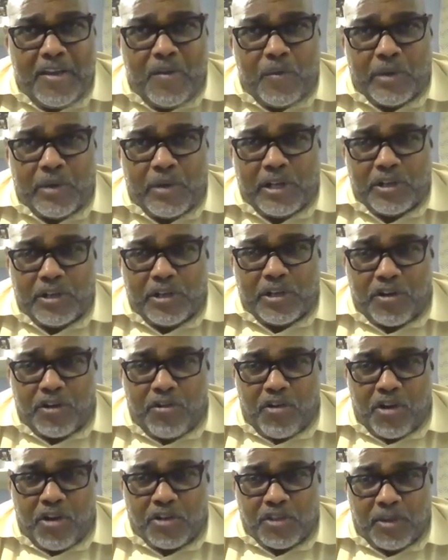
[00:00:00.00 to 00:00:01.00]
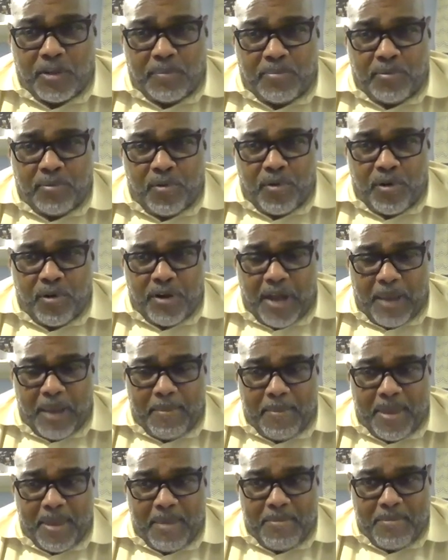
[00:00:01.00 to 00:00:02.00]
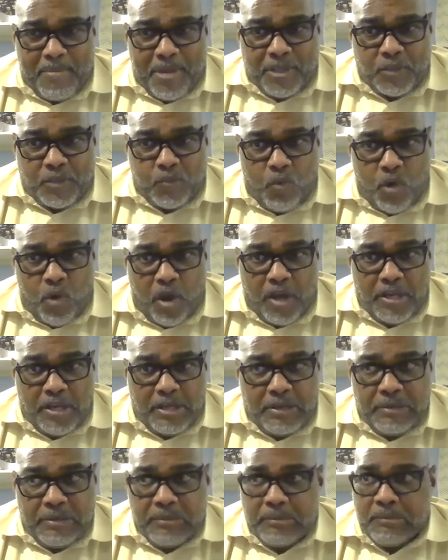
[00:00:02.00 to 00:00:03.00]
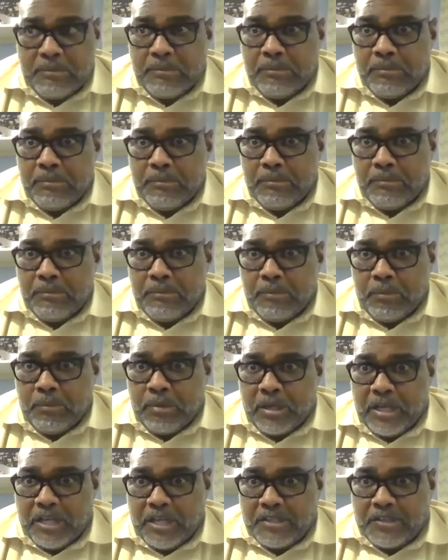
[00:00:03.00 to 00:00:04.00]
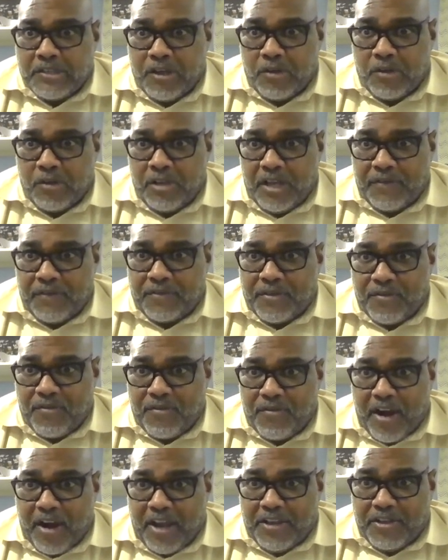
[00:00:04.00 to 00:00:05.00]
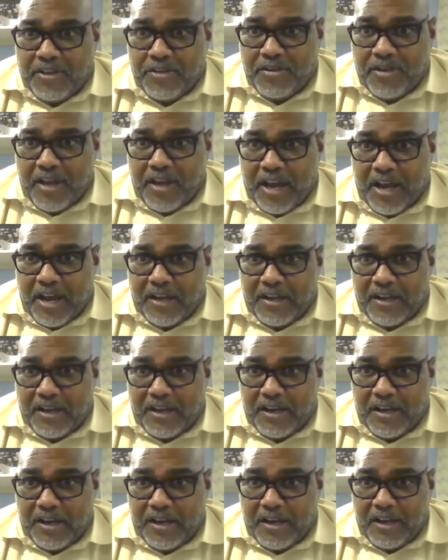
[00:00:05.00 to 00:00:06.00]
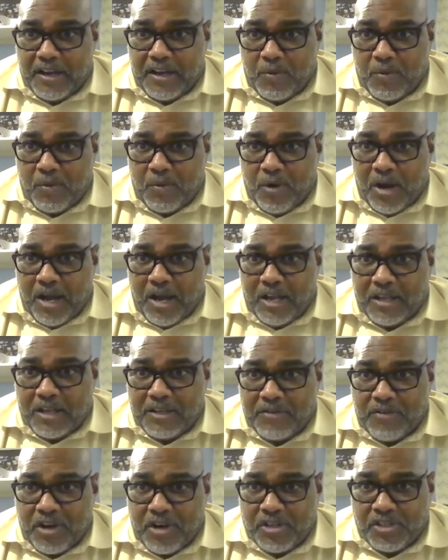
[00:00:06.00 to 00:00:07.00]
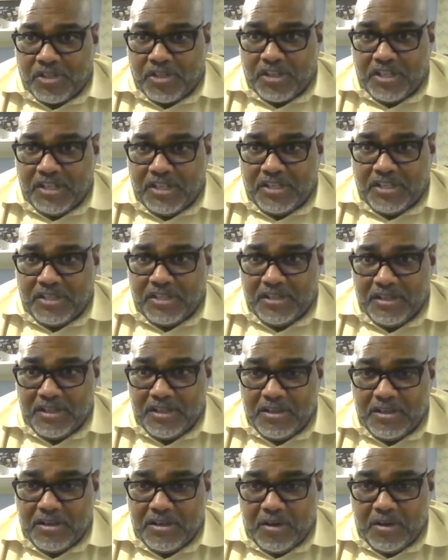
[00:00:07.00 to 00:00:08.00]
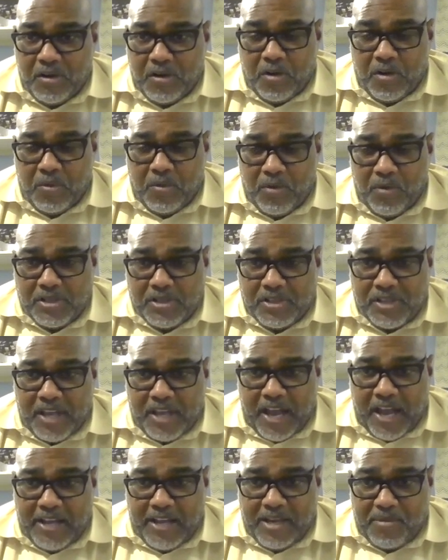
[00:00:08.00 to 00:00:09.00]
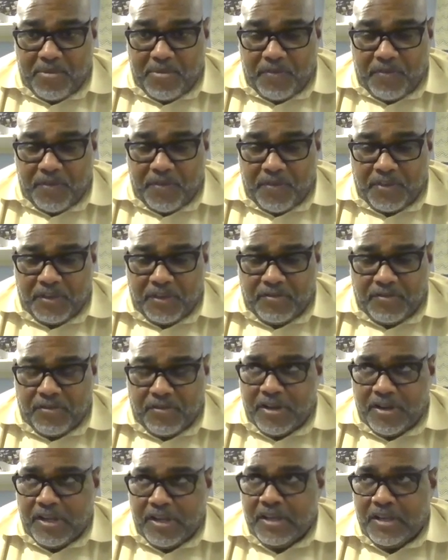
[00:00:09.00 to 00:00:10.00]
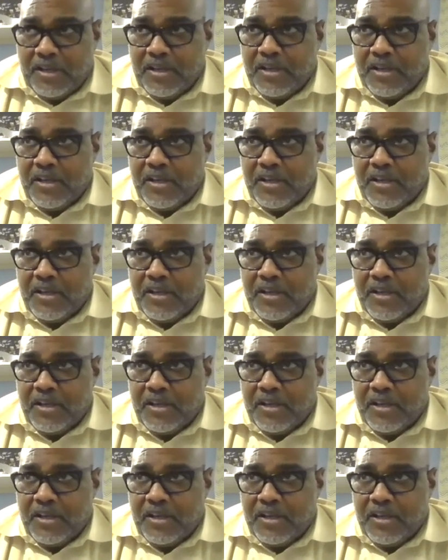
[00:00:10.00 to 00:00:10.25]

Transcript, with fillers: when I look across the board, I may miss one. But let's go left to right. You got uh, uh Walla Rashid on one side, number 53.